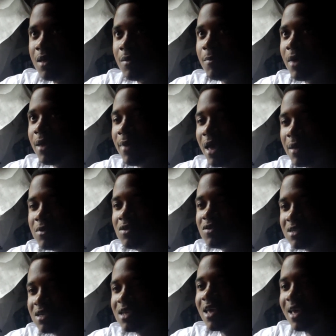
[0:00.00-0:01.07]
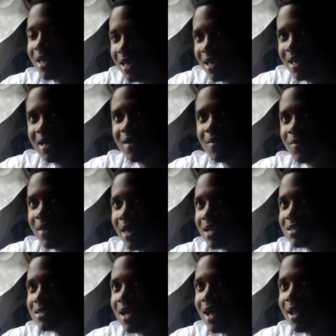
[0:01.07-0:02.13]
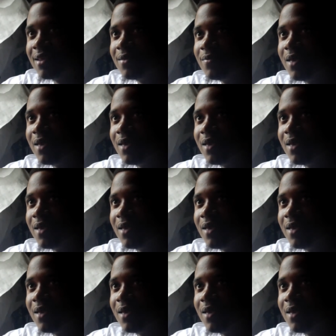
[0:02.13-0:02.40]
Maybach Music. Yeah, we had Styley.